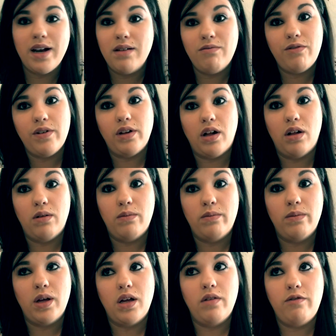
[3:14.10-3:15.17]
didn't
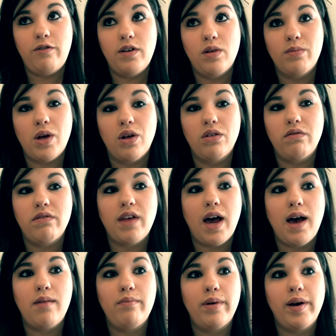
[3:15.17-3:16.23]
film all of
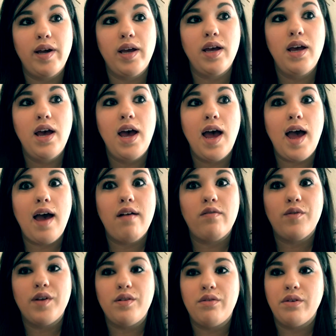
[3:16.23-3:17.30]
that, but
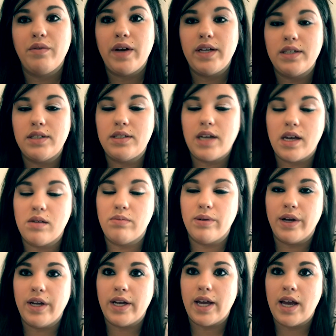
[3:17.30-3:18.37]
halfway through I did take a
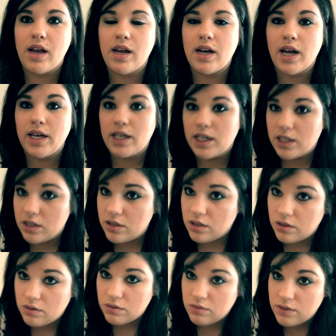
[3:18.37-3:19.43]
break and I needed
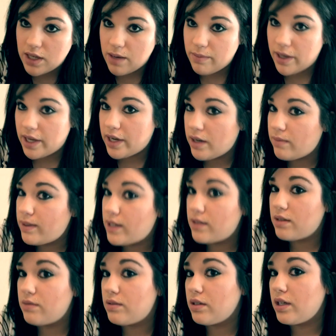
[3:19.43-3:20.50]
to dye my hair
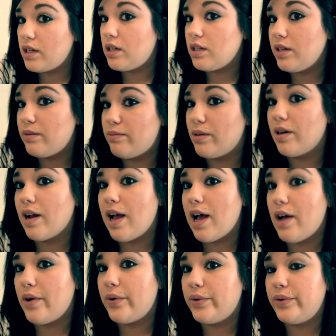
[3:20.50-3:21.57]
because it was looking a little
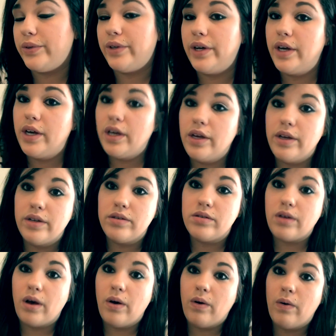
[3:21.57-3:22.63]
brown.
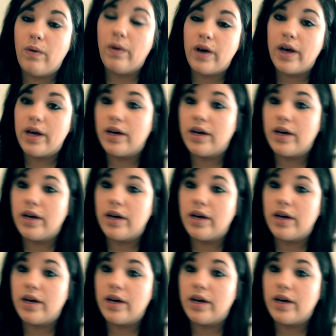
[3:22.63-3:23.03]
So